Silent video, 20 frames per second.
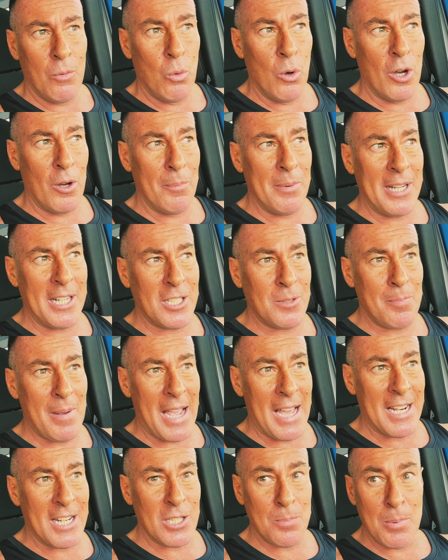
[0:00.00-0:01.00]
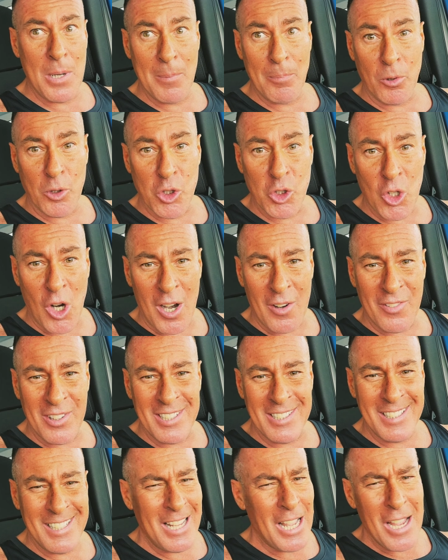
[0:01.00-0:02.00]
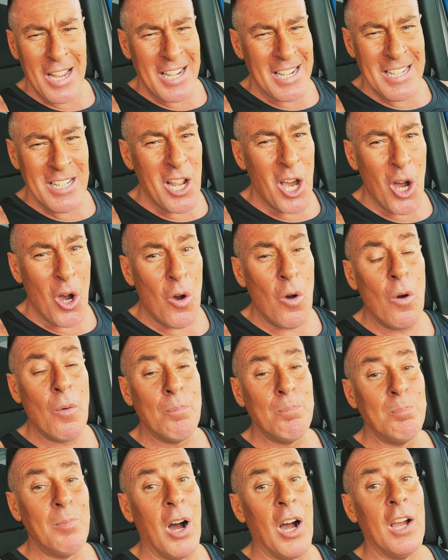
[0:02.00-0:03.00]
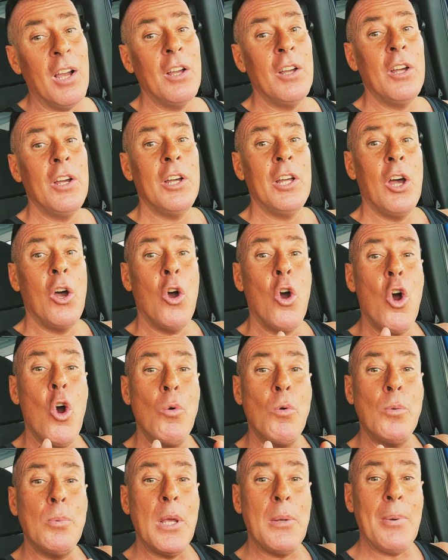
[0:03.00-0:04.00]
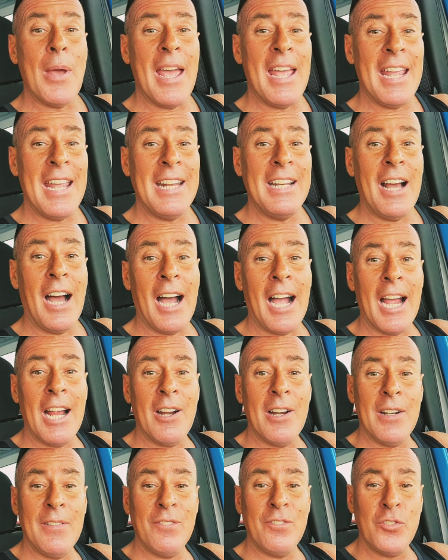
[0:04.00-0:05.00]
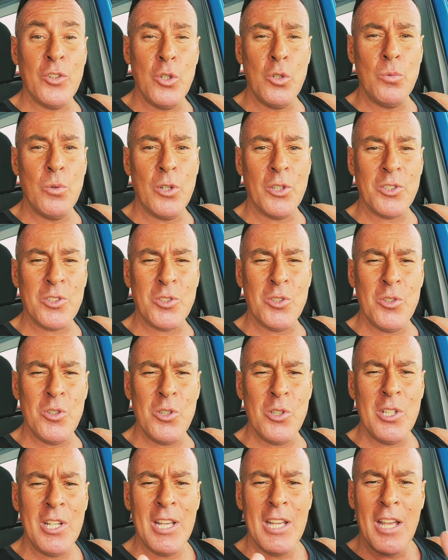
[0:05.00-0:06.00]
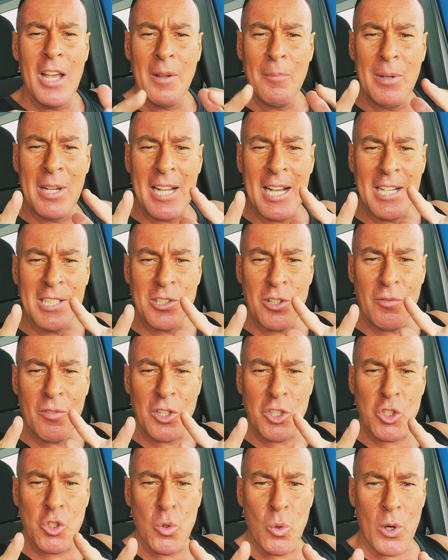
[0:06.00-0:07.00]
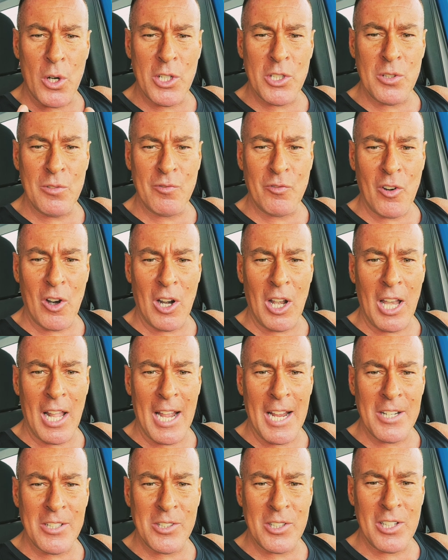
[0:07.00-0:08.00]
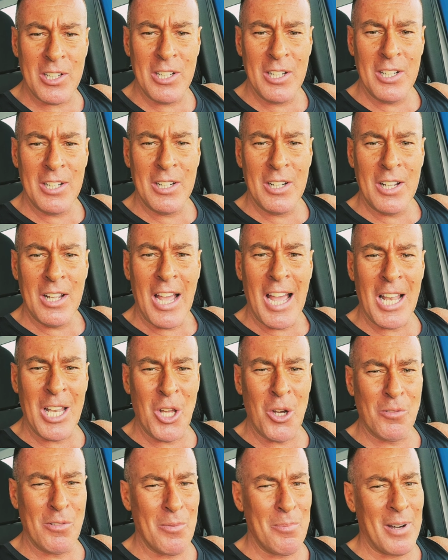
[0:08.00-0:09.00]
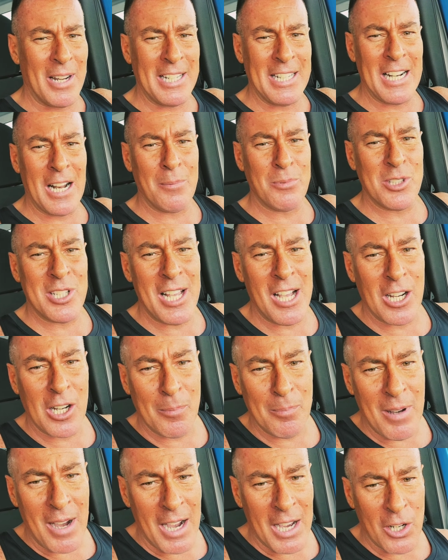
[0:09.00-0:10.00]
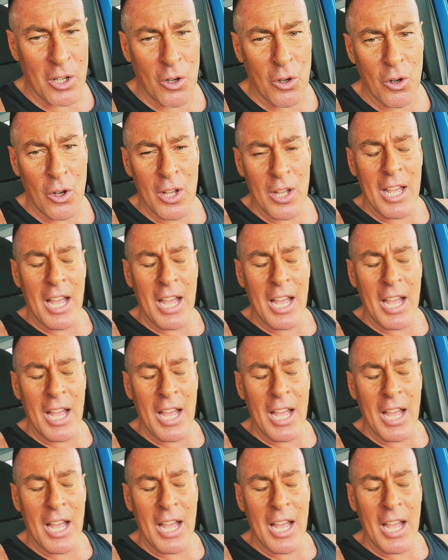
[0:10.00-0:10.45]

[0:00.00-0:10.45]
Will it be as bad as people starving? No, but who will be paying higher in food real soon because of a shortage in fertilizer? Hello, everybody, and I'm Sal Capano.